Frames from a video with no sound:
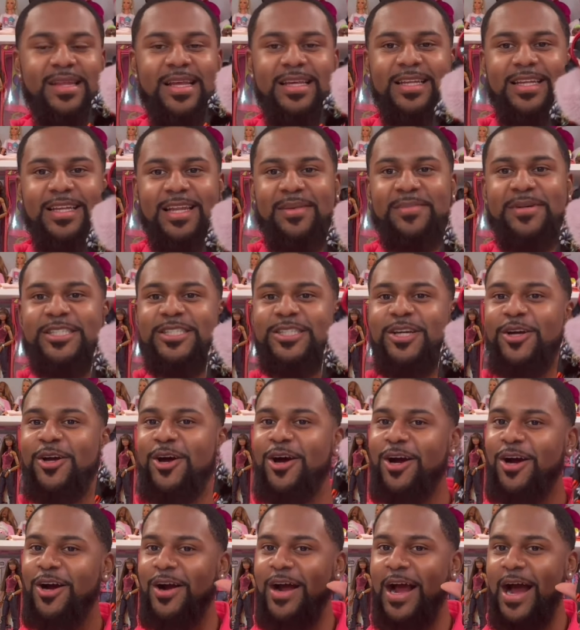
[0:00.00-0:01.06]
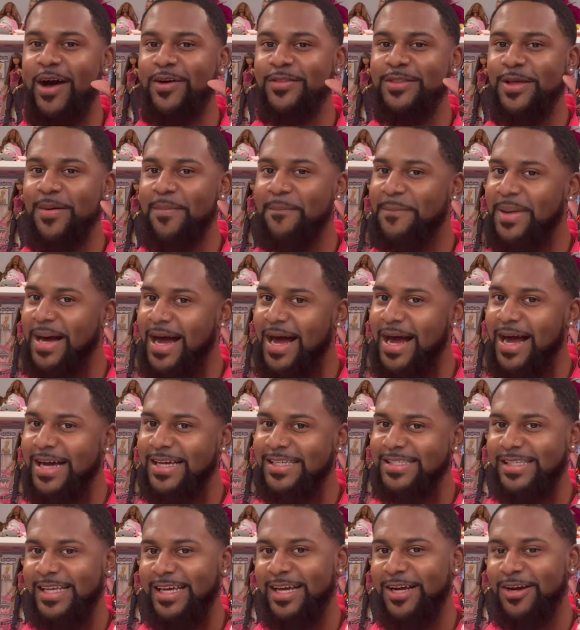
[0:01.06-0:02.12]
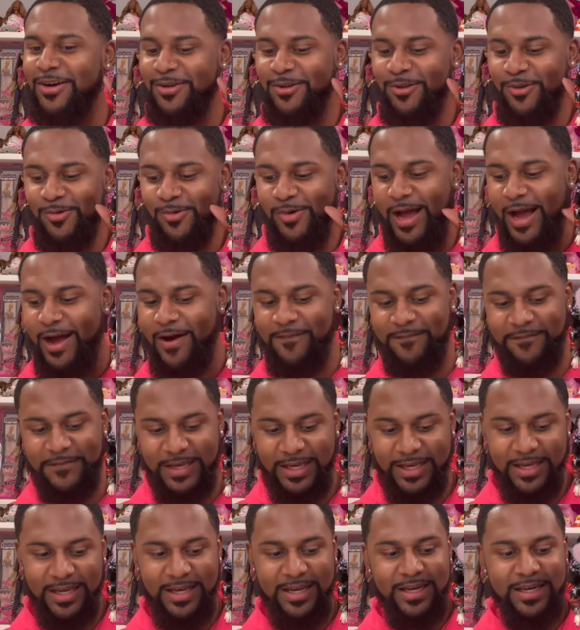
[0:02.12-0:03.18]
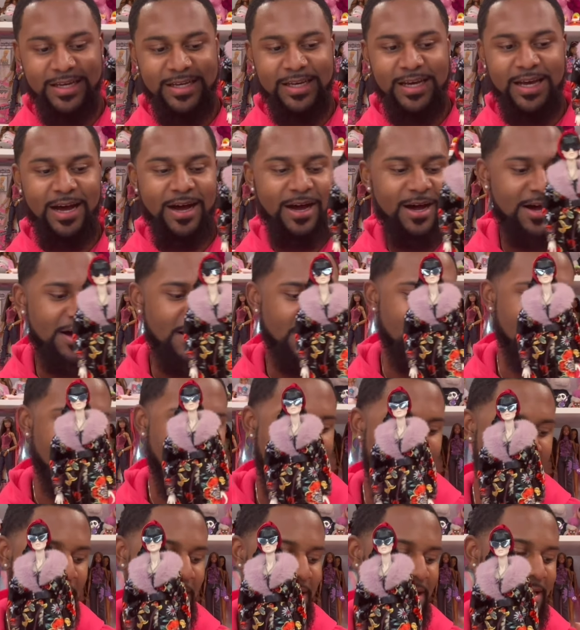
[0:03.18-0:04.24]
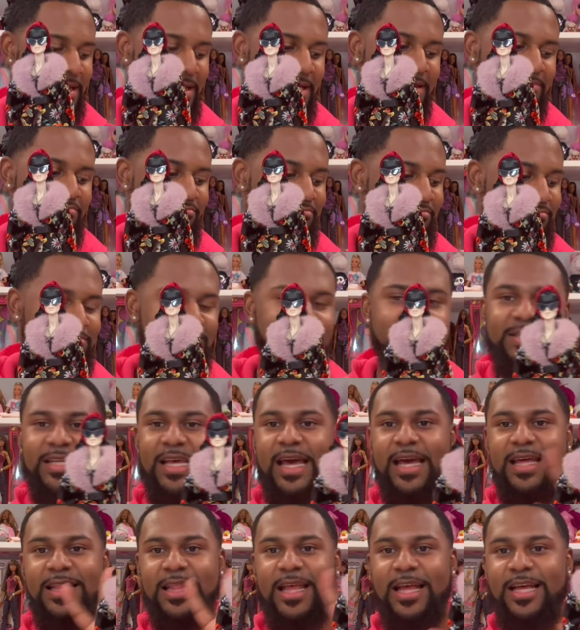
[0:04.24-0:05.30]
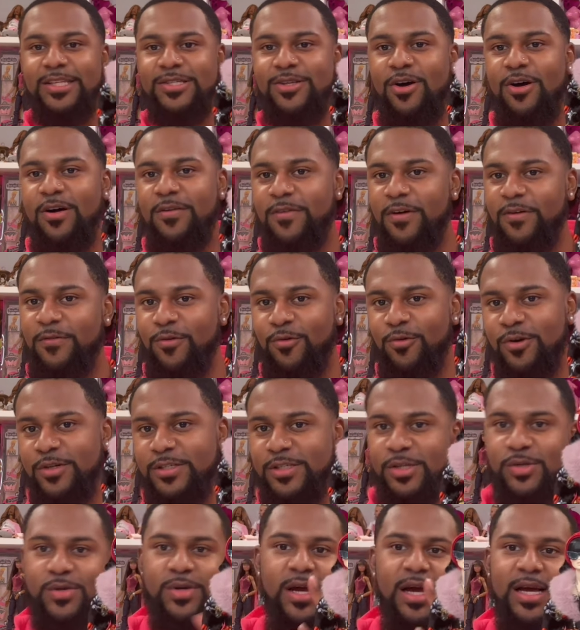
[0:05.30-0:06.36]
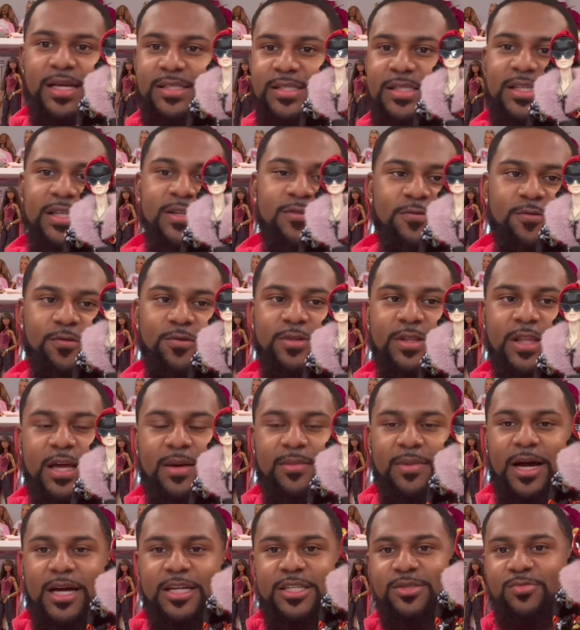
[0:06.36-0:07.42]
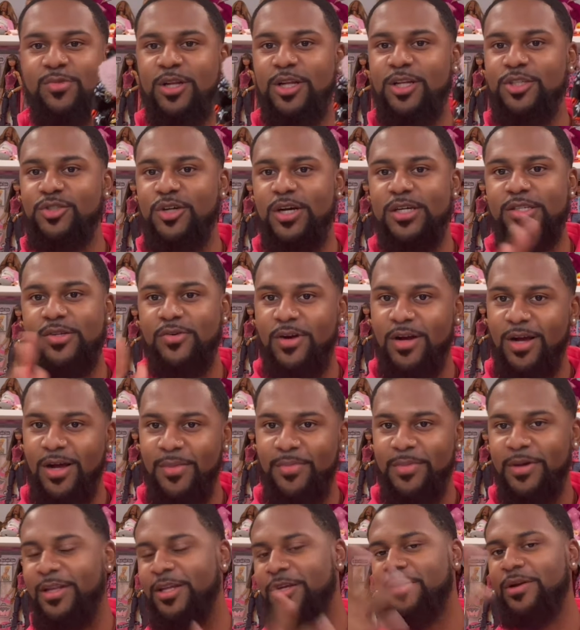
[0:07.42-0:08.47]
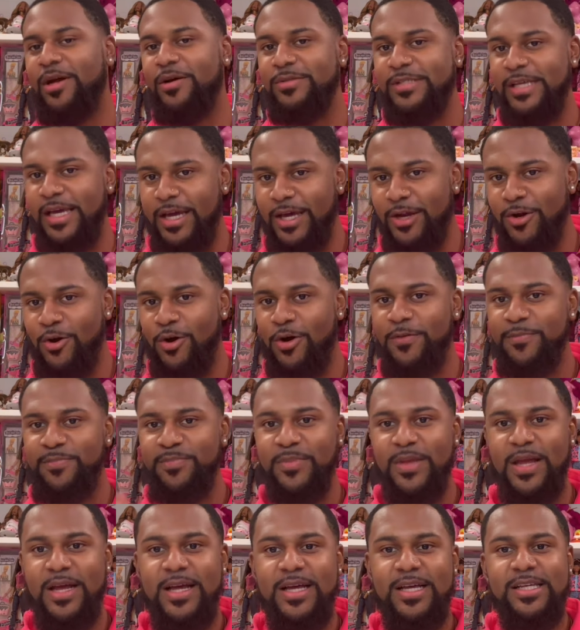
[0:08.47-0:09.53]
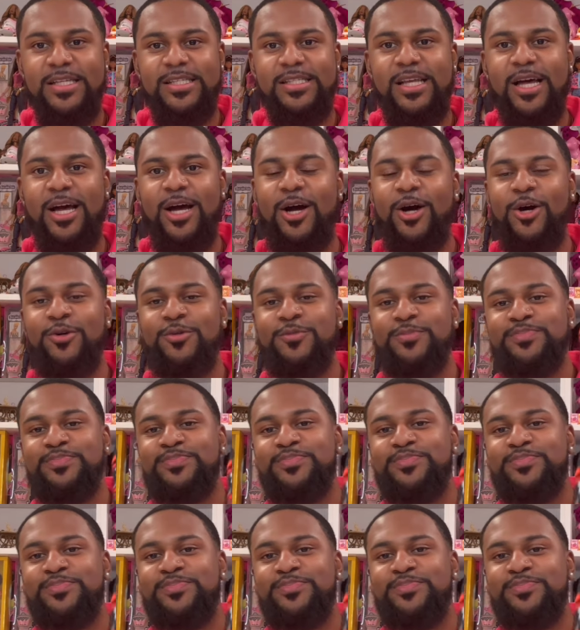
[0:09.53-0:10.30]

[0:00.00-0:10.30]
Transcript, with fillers: let me show y'all her out the box and her little outfit. Um, I'm going to take things off, of course, so you guys see the full thing, but I just want to dress her up and, you know, take it off. So,